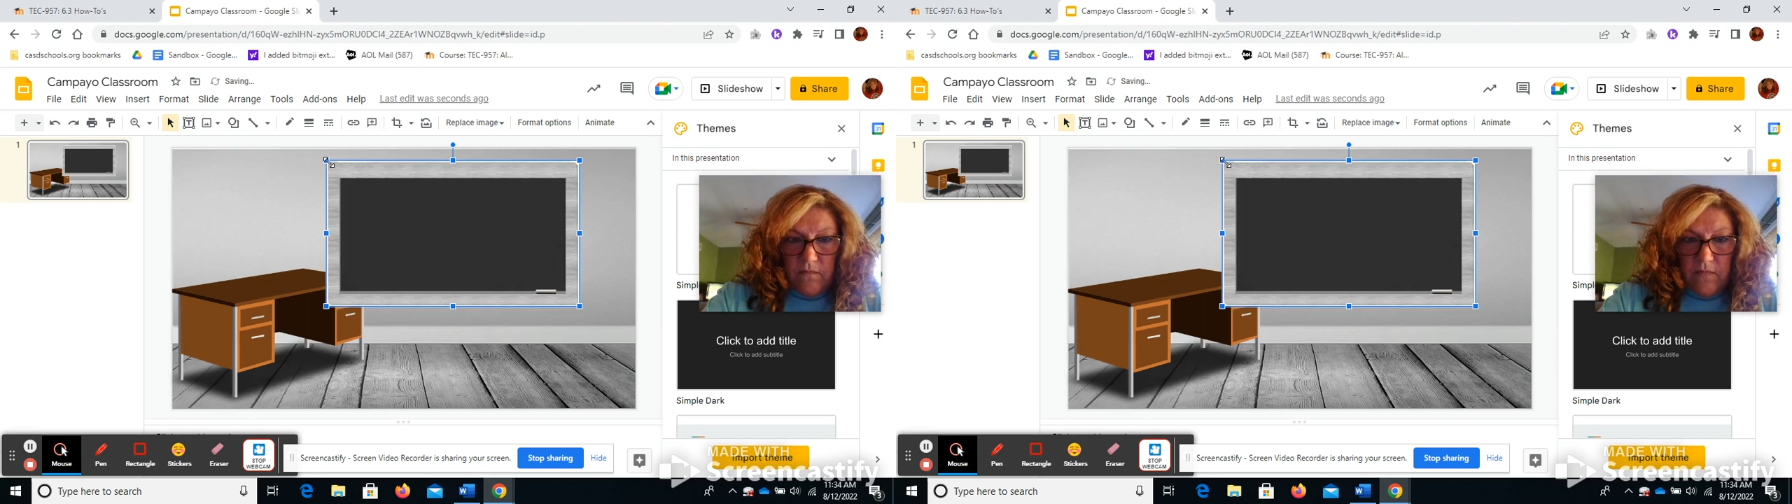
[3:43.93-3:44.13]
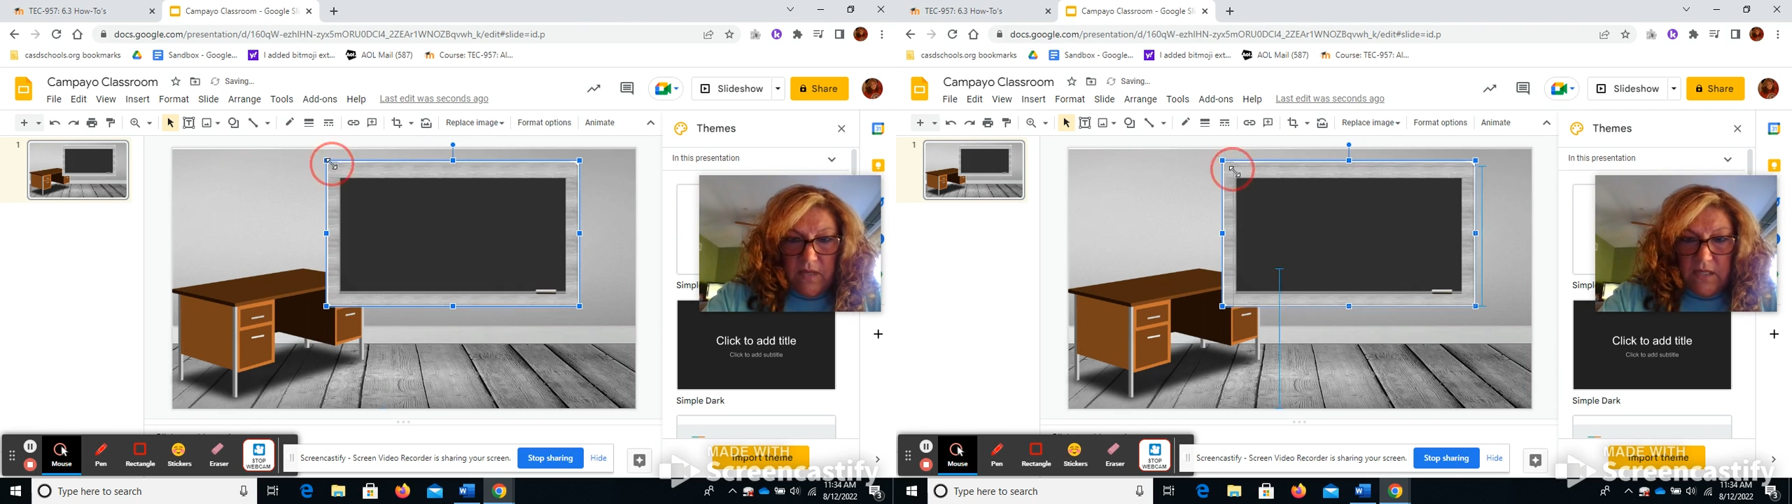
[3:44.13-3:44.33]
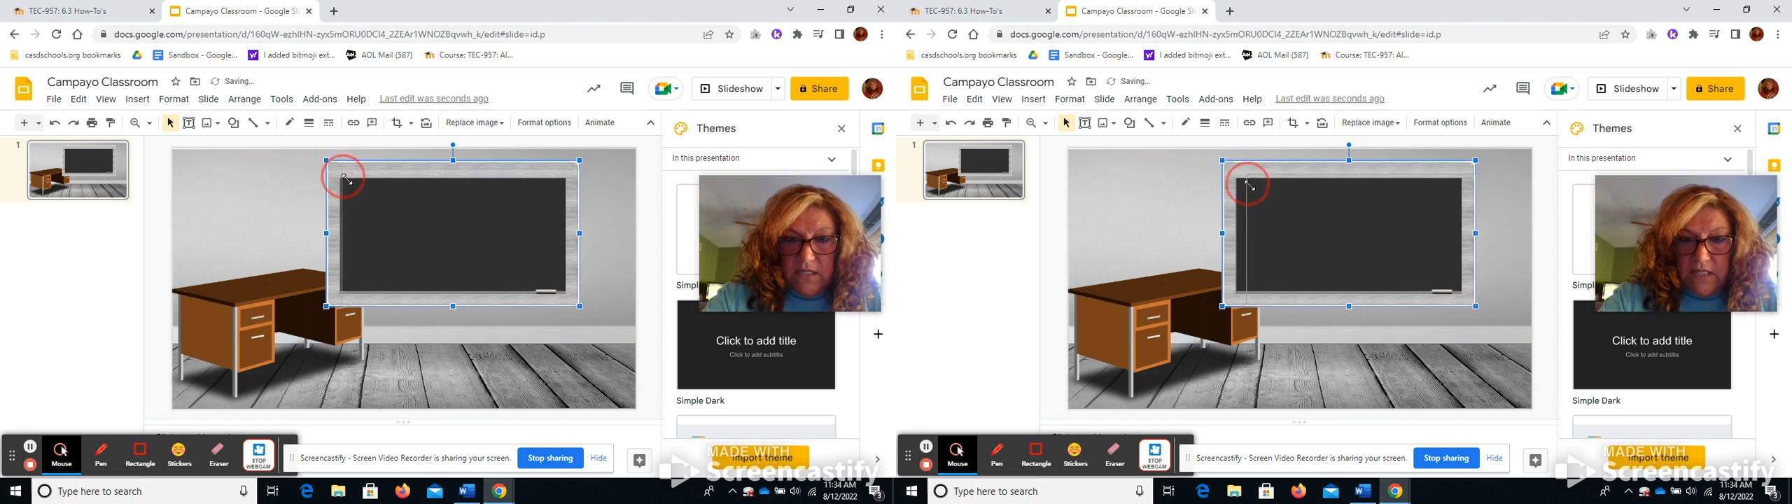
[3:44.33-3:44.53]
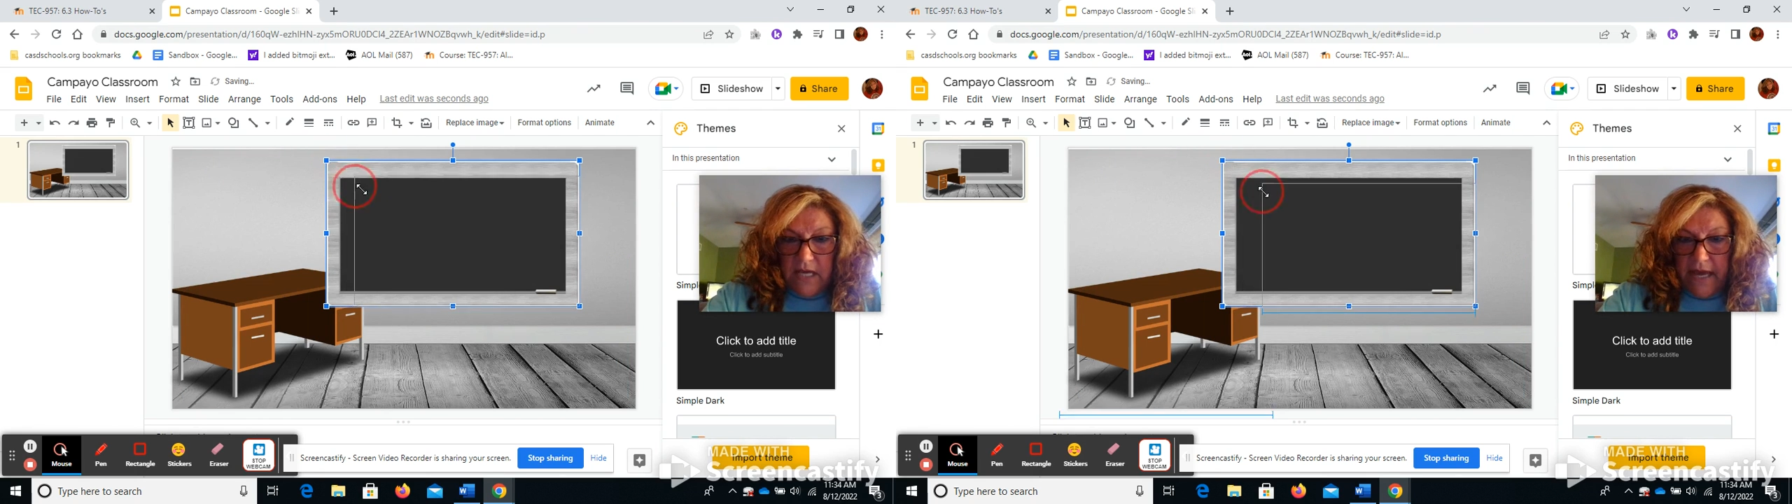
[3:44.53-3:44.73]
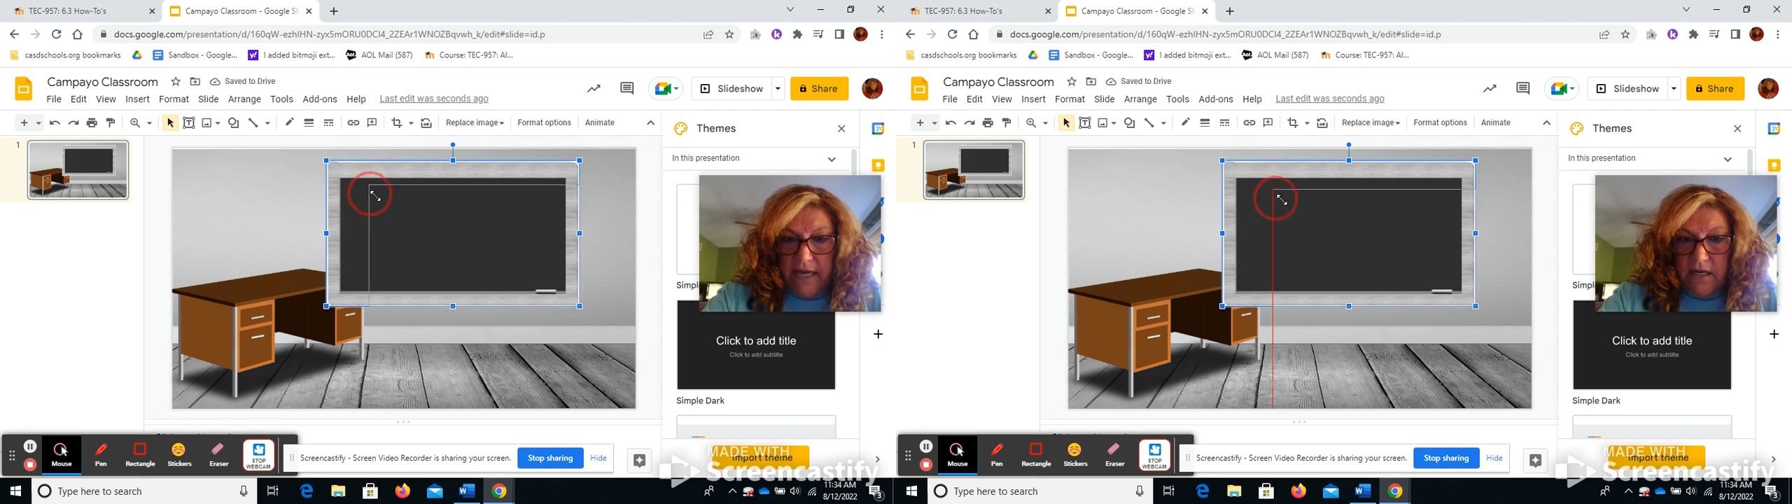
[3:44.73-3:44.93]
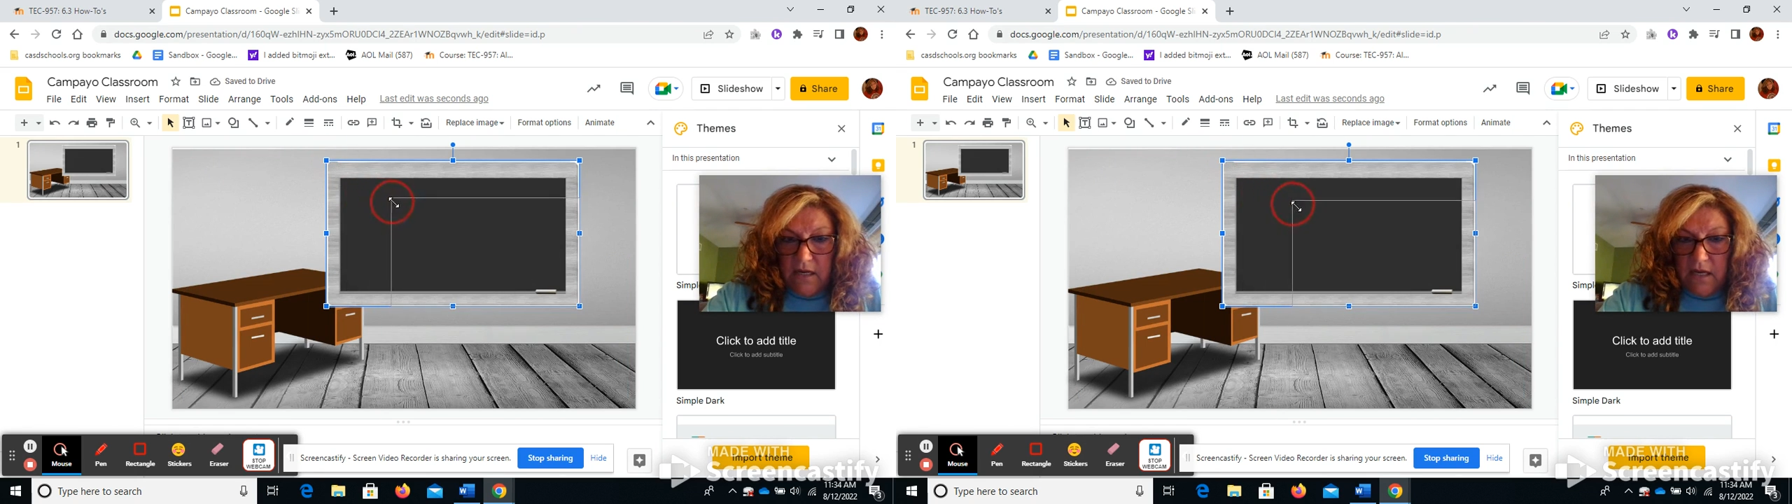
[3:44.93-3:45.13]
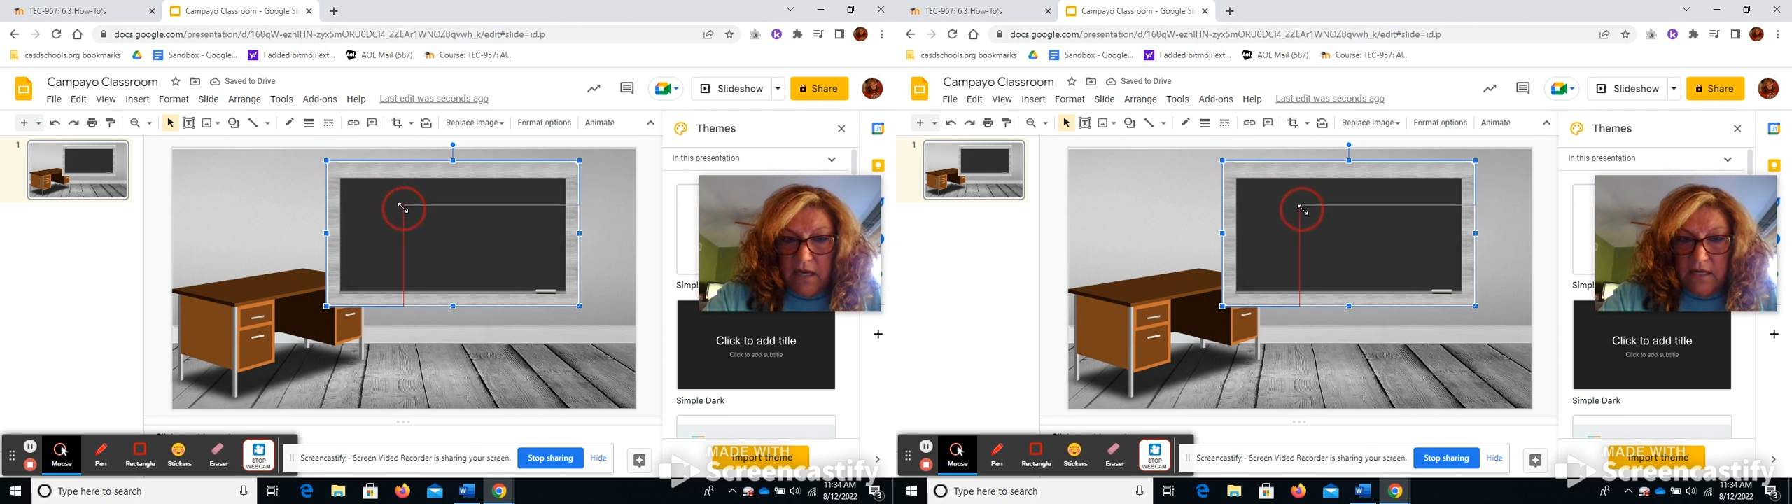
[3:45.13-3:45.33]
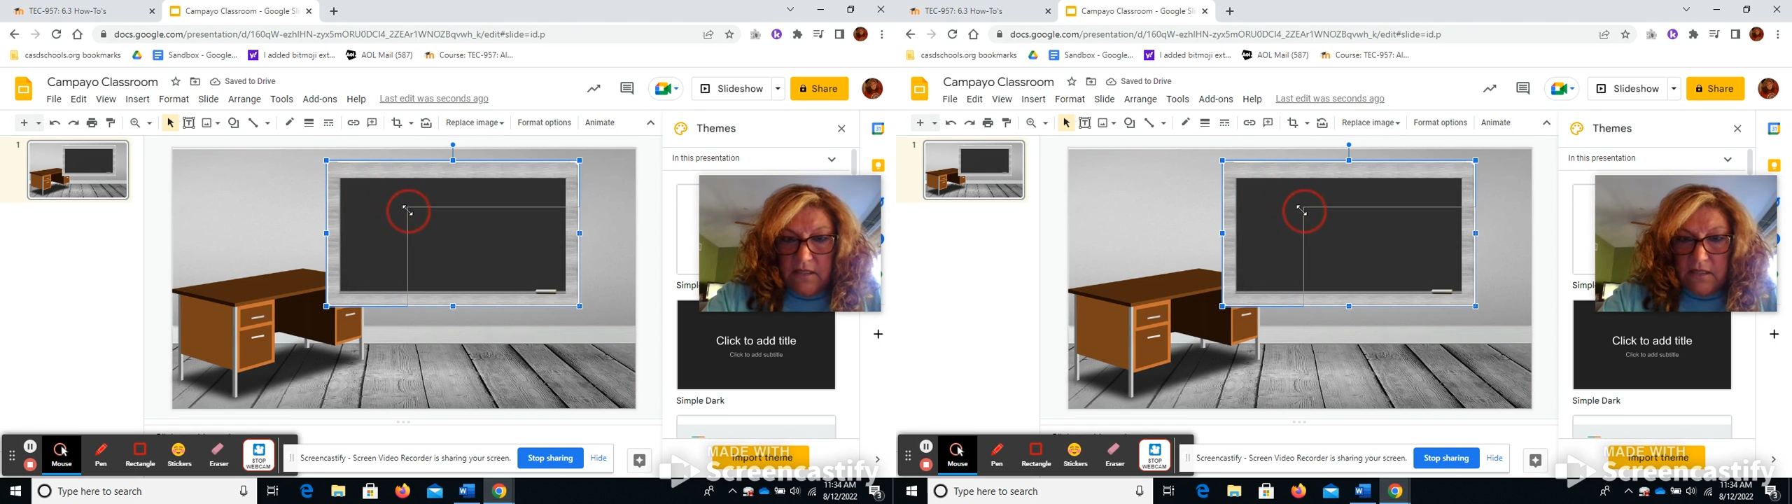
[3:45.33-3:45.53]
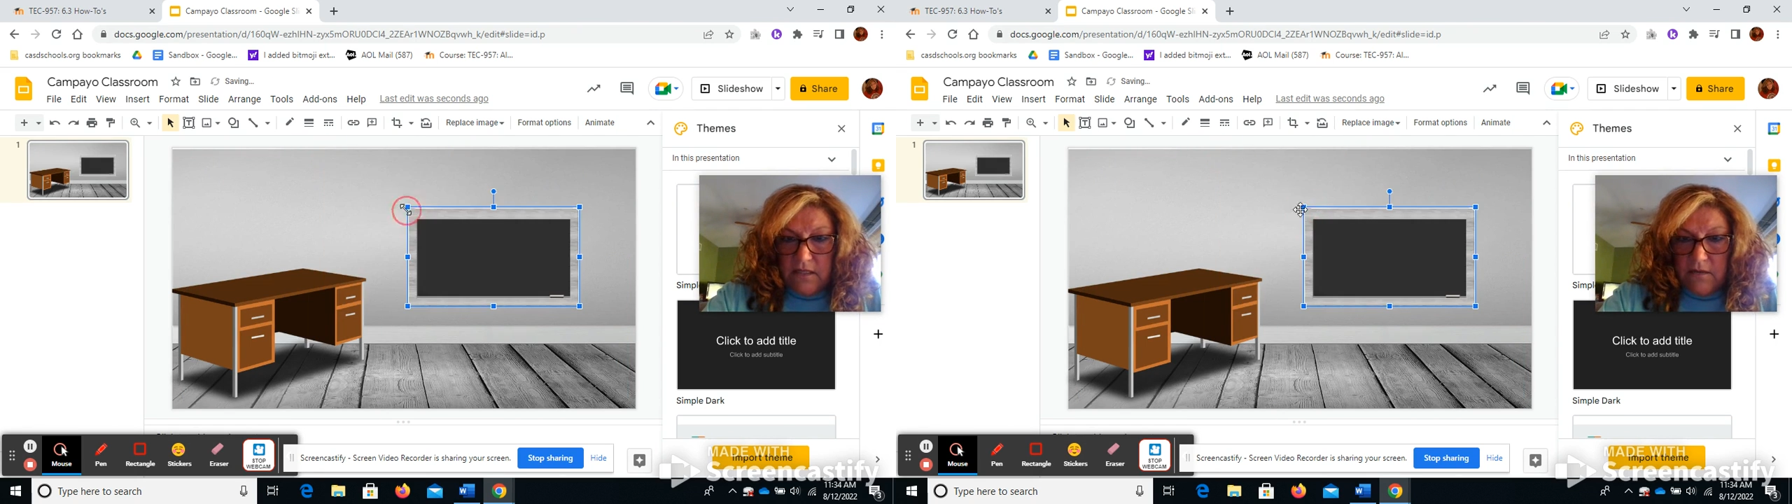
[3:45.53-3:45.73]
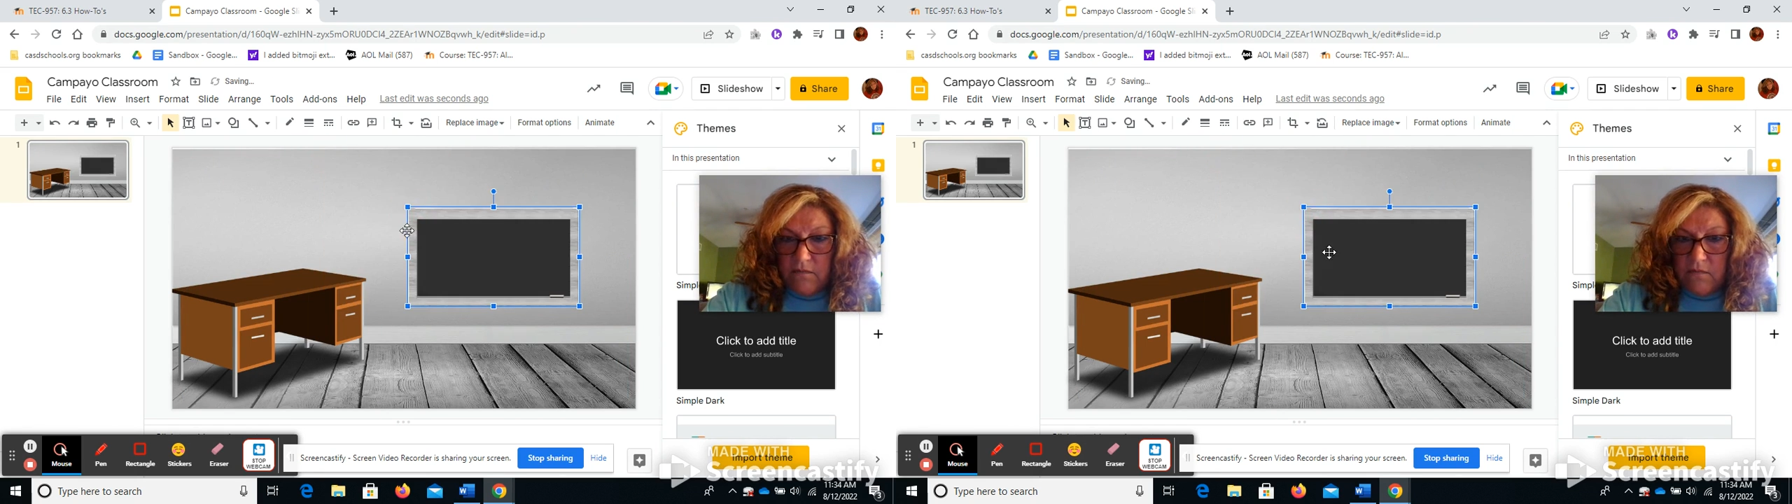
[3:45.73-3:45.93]
And it's got kind of
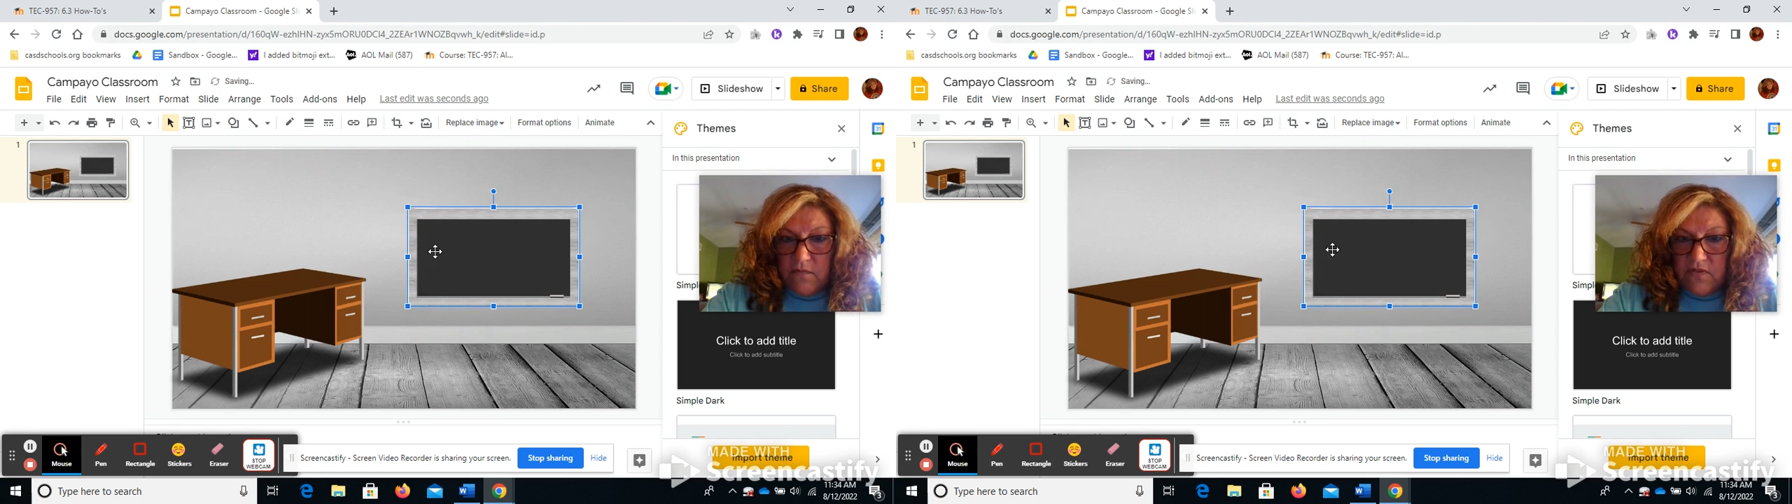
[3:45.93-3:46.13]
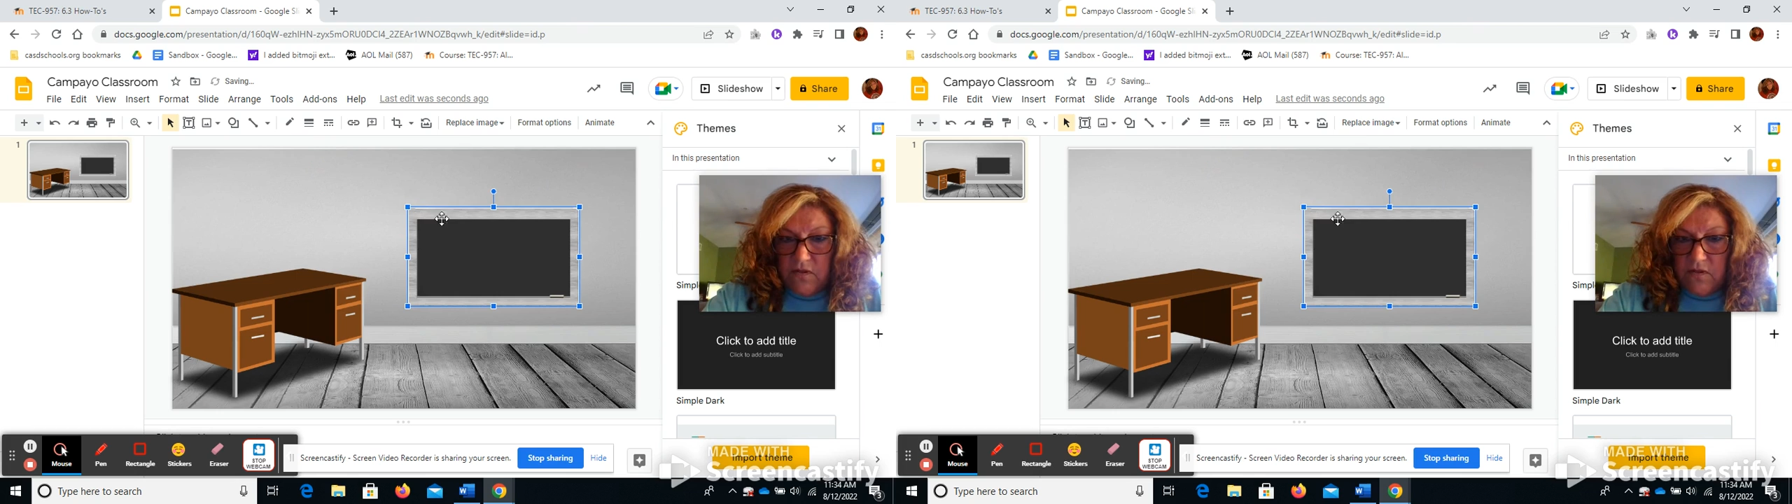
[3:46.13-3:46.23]
some